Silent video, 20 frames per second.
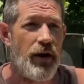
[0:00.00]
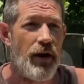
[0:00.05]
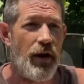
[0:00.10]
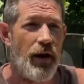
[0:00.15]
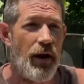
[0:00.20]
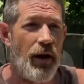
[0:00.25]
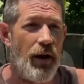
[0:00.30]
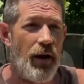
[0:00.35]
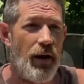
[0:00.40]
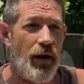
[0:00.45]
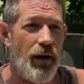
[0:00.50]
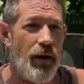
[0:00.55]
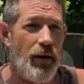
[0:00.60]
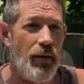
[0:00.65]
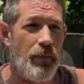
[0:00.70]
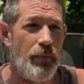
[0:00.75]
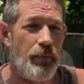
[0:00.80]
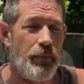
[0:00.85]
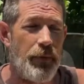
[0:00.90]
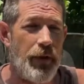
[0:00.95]

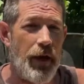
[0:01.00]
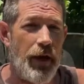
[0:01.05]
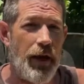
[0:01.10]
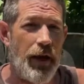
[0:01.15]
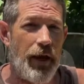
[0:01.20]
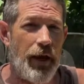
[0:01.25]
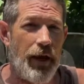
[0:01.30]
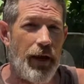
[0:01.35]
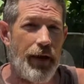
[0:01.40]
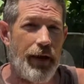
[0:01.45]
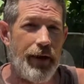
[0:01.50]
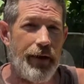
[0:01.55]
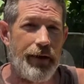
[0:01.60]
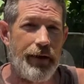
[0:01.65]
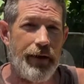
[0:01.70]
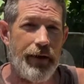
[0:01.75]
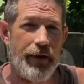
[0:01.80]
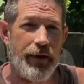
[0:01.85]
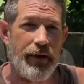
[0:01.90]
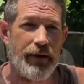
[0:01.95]

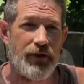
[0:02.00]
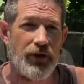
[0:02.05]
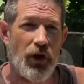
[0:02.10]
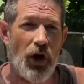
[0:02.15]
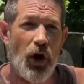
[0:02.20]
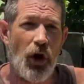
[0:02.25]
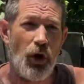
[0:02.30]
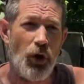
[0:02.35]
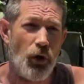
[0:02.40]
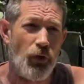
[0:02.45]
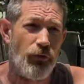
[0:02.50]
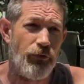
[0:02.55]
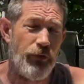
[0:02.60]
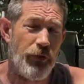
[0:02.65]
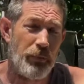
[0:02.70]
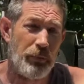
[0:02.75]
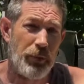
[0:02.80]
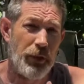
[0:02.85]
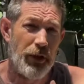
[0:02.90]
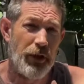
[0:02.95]
and it's all over
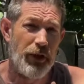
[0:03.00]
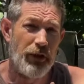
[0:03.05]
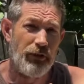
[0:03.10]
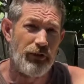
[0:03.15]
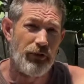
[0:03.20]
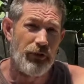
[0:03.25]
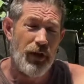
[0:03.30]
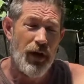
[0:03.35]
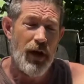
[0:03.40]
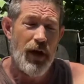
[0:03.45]
the place,